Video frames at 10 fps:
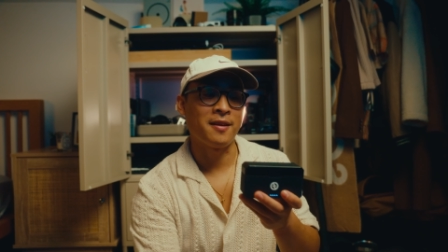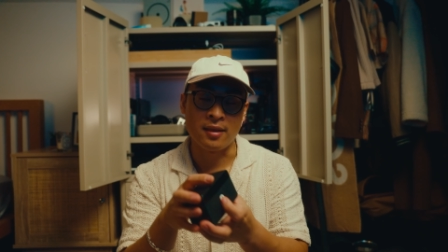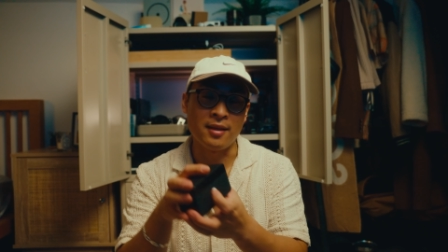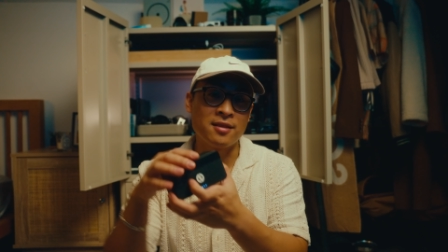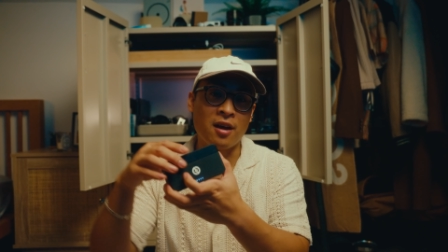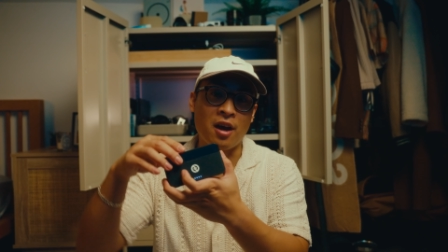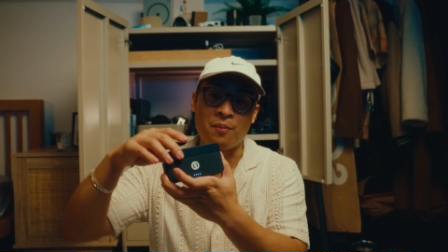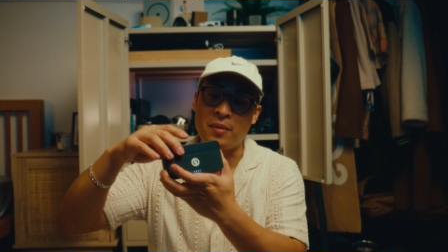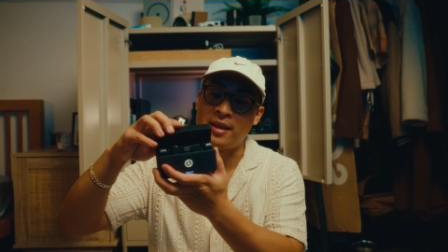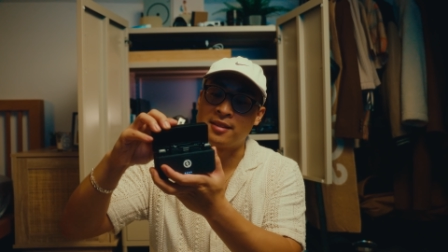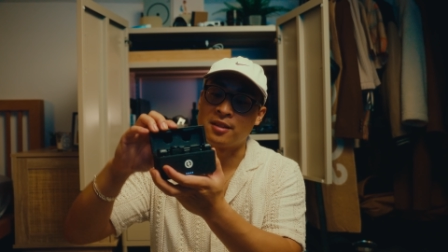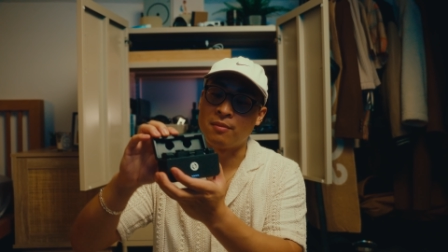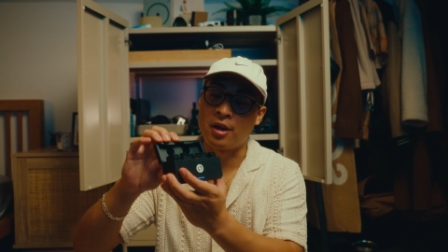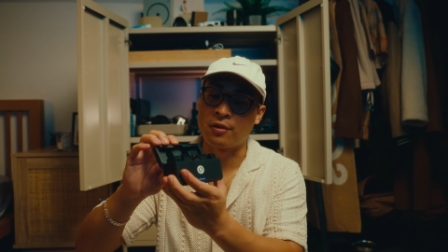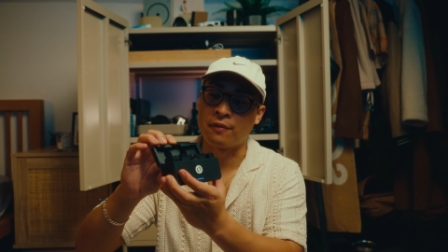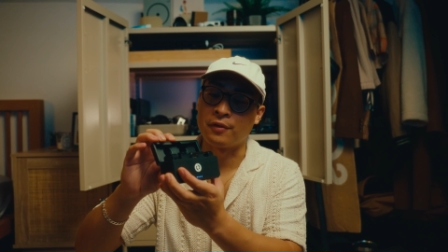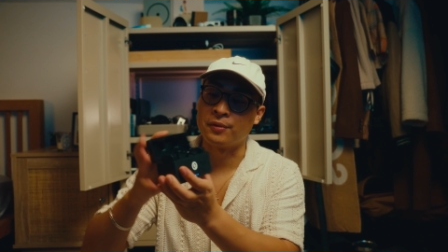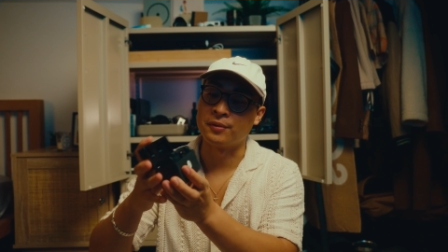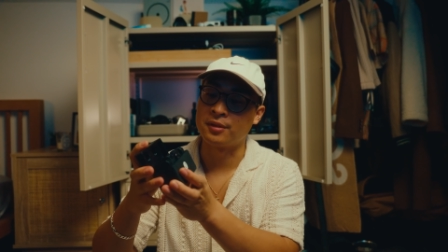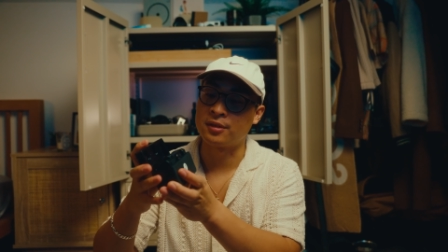These are amazing
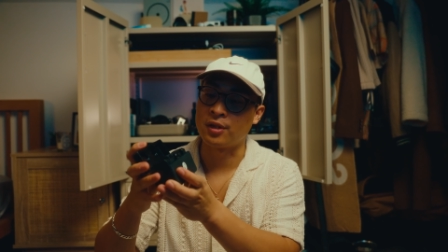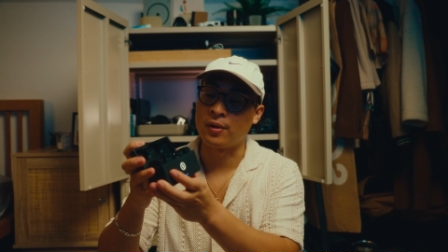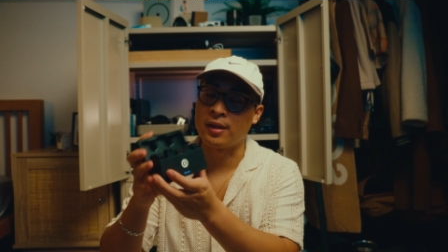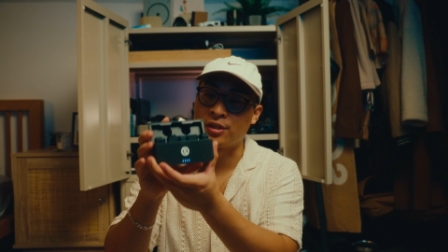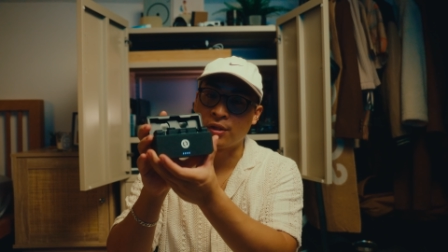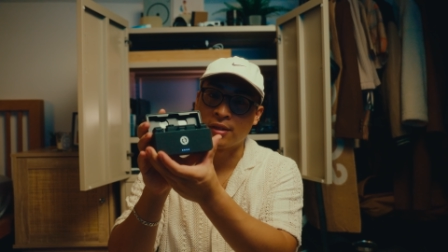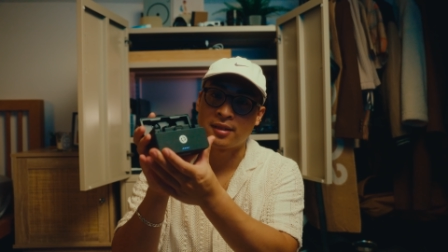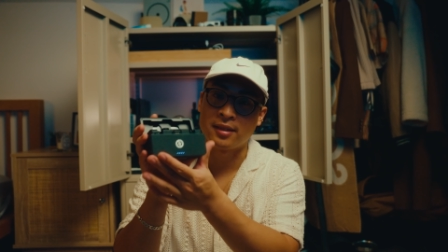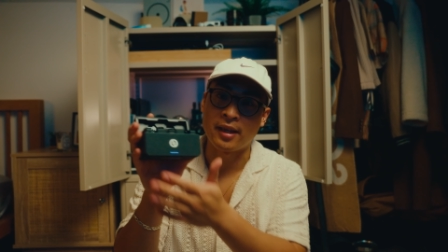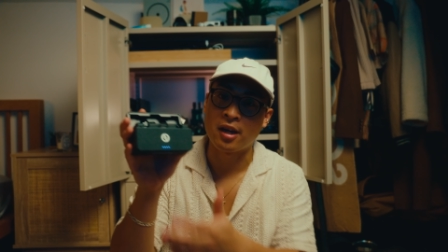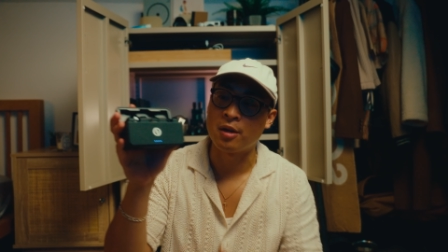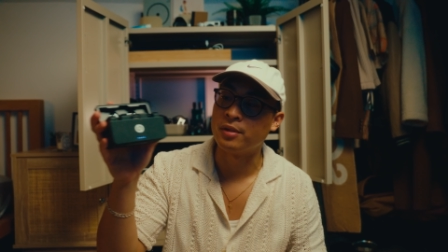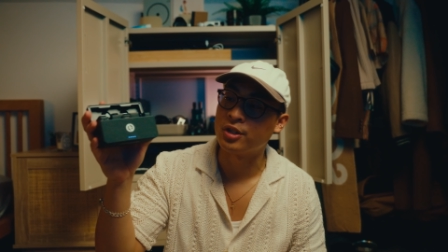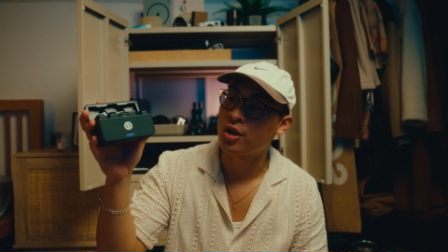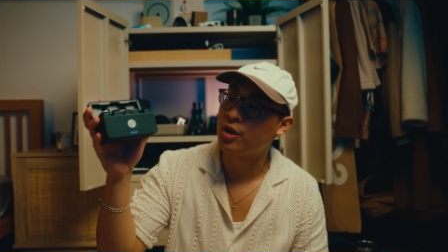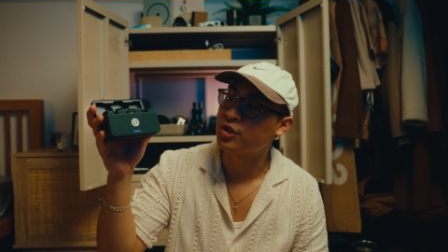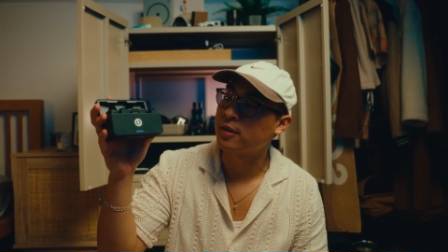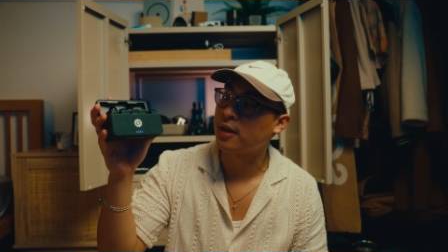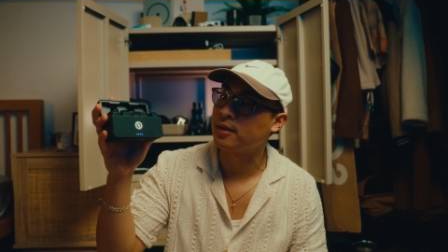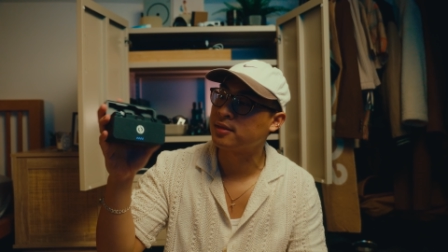microphones. So as you can see, they come in a charging
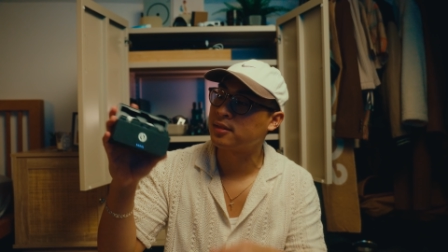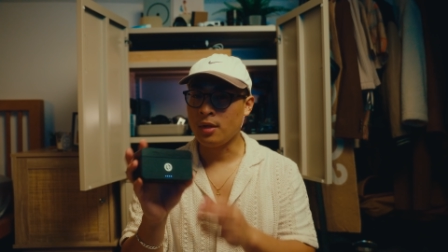case.